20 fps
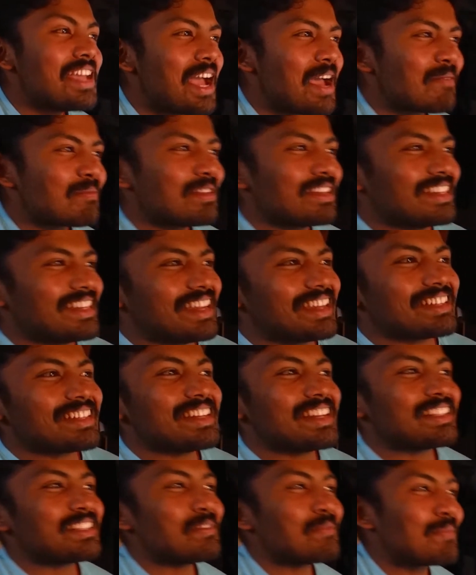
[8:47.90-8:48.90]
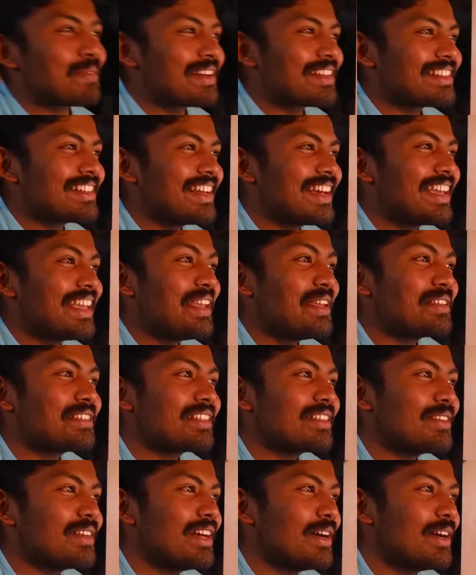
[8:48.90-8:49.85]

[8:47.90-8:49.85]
rehabilitation as a prisoner, he,